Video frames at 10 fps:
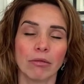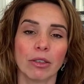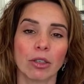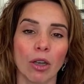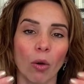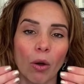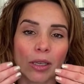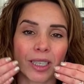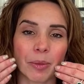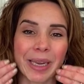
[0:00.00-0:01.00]
So
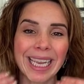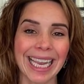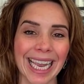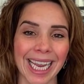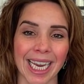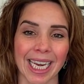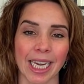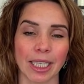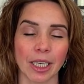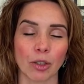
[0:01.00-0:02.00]
speaking in
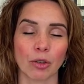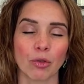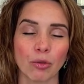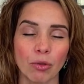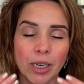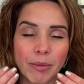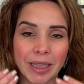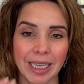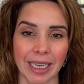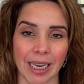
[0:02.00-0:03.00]
is
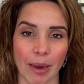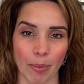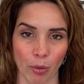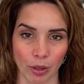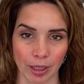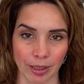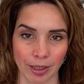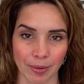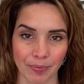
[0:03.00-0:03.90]
extremely important.